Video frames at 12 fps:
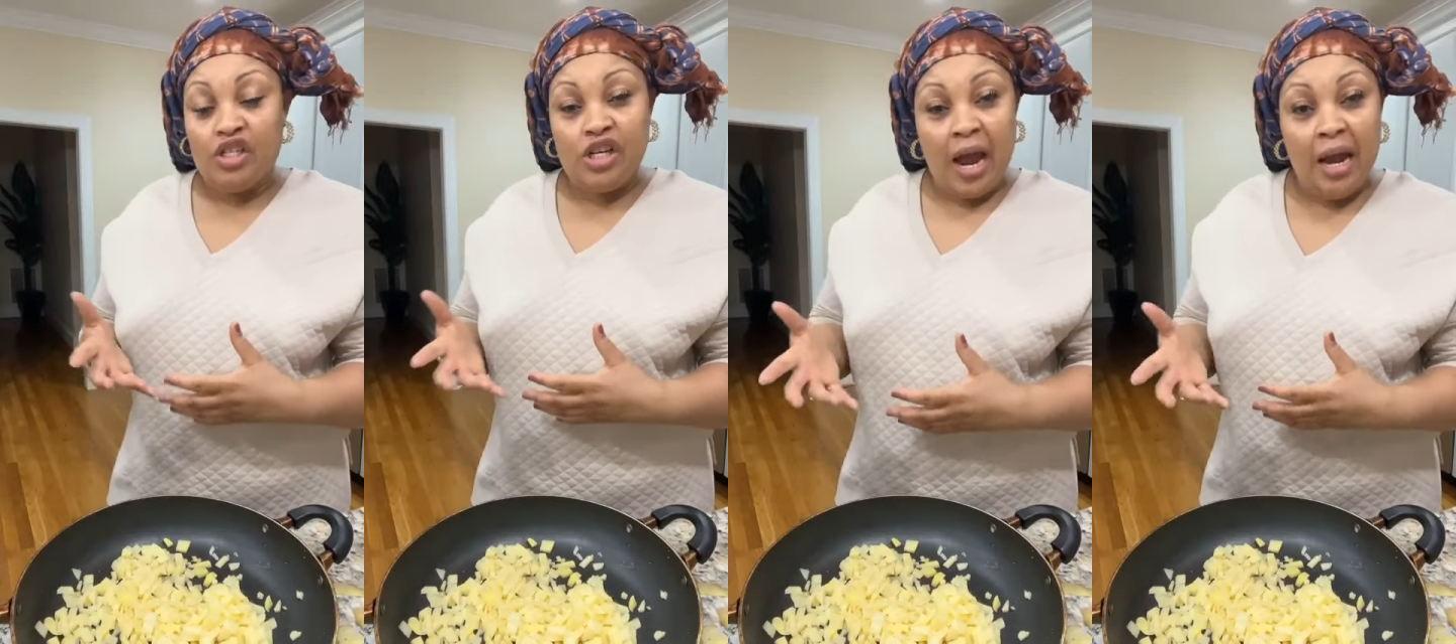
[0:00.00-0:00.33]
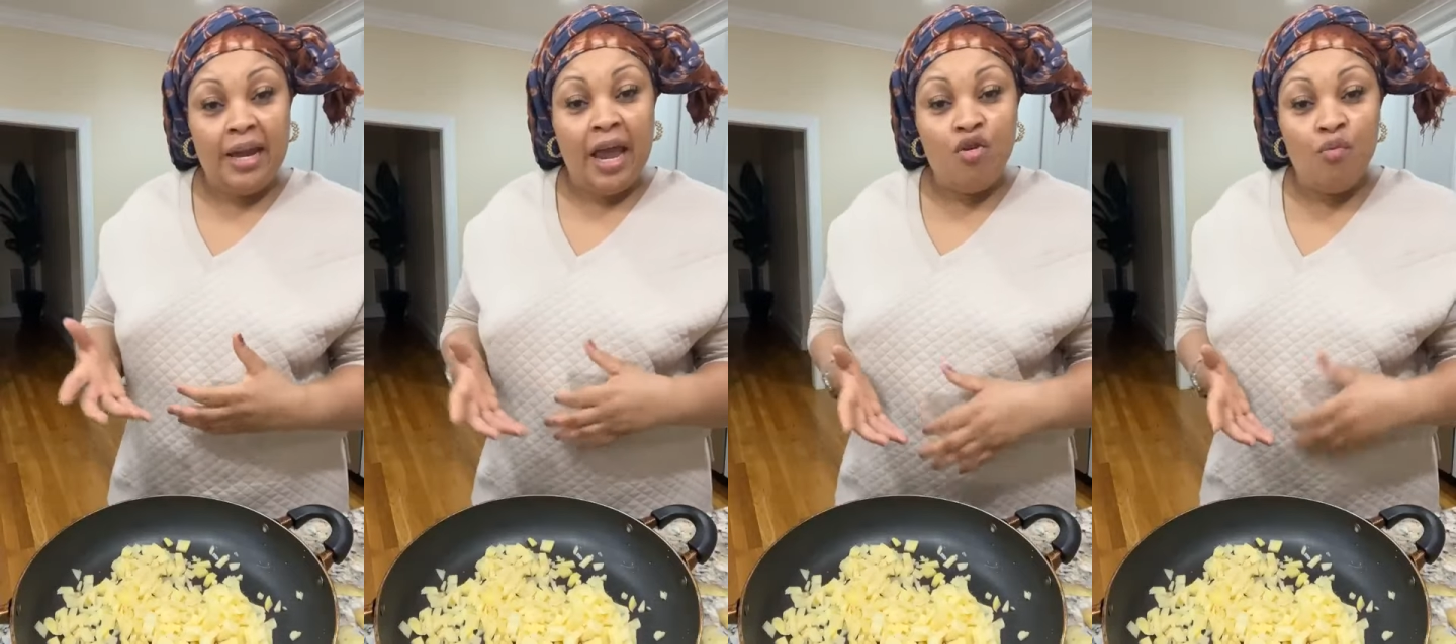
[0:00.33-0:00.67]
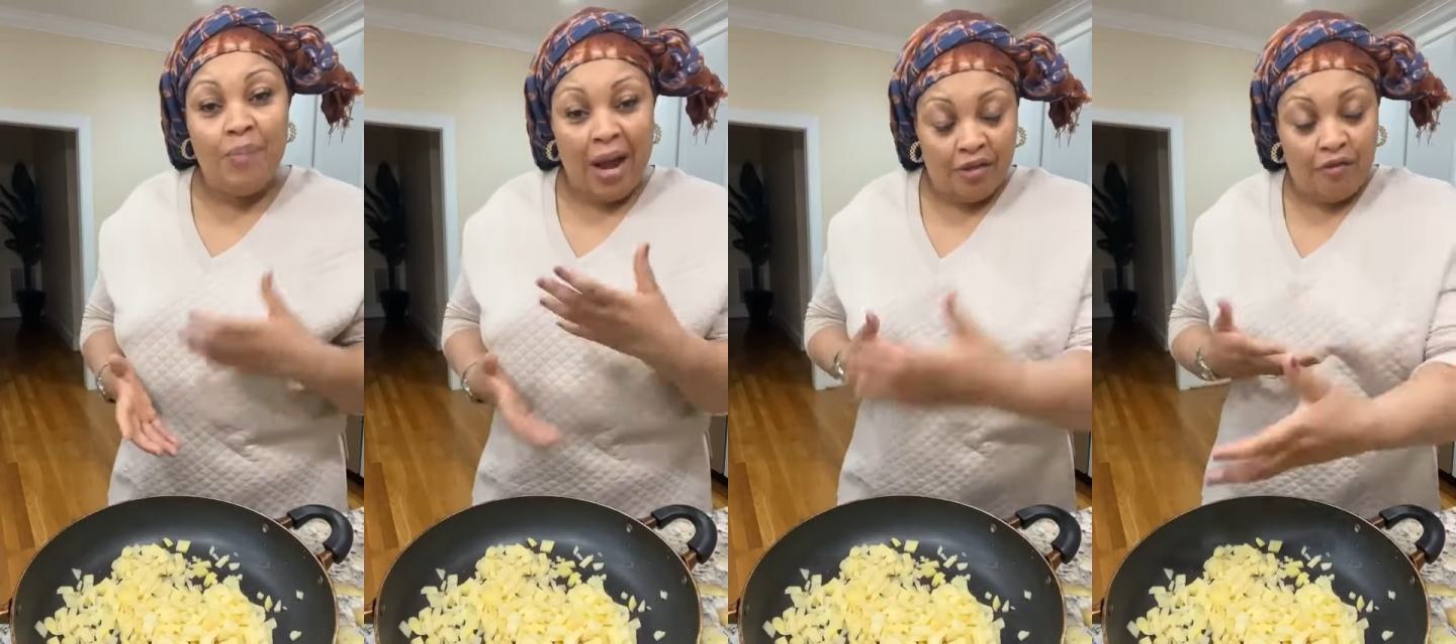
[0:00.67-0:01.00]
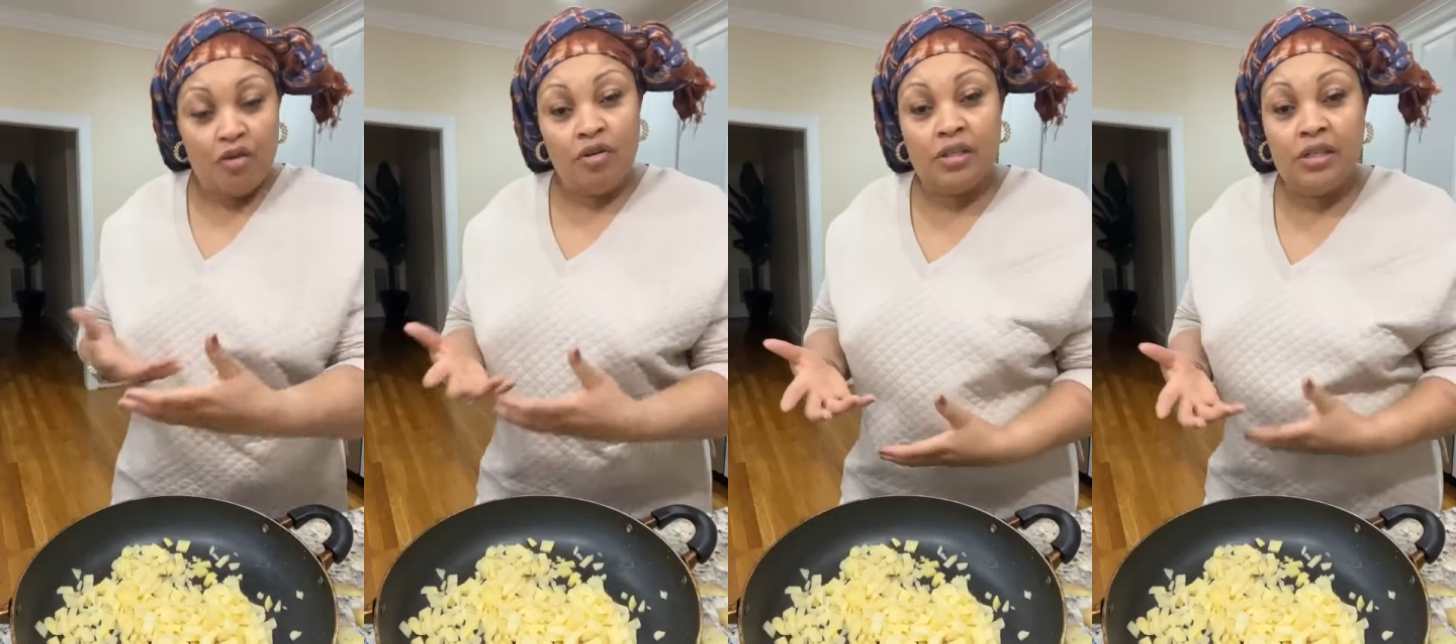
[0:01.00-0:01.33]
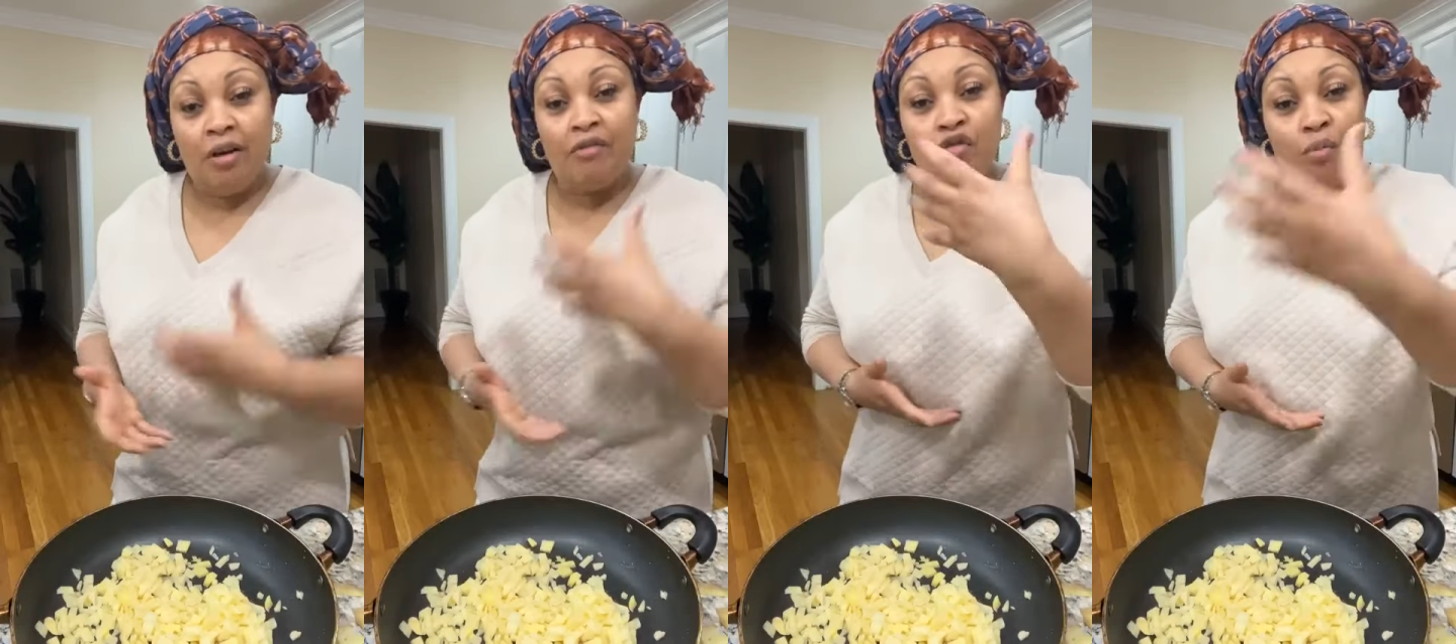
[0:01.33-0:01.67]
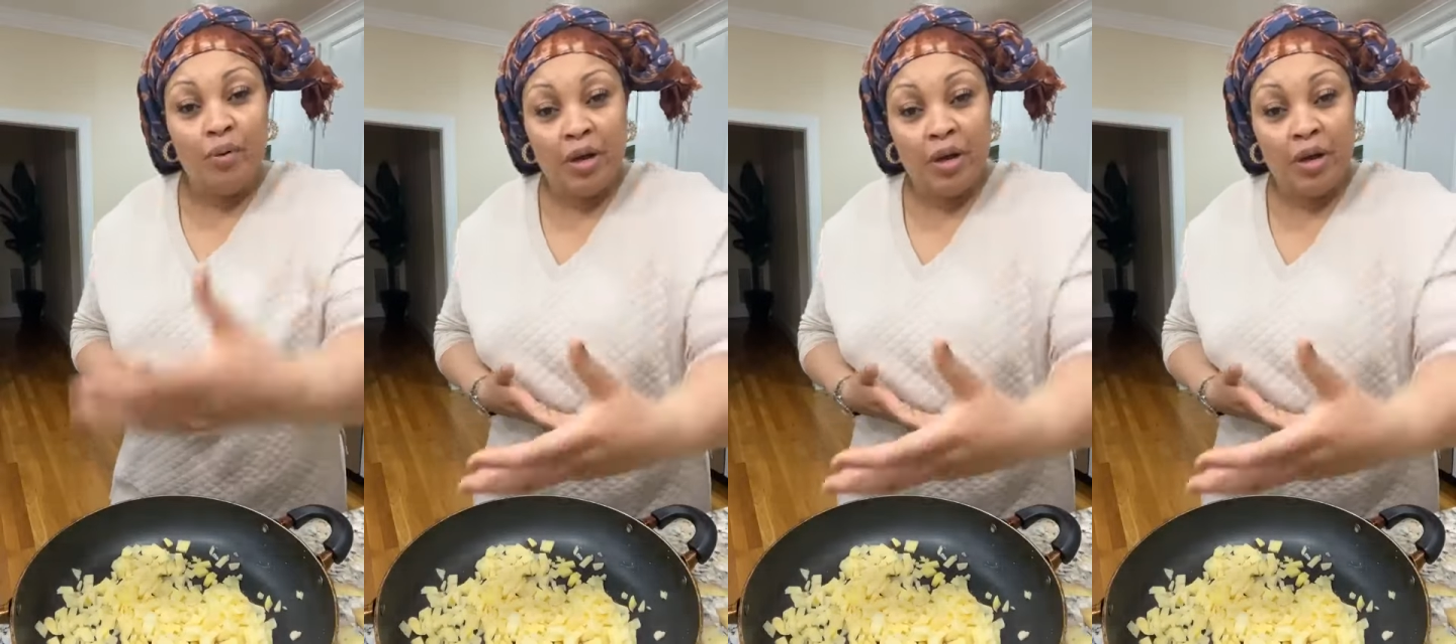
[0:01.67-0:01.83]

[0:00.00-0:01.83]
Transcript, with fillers: a child that you bat for yourself,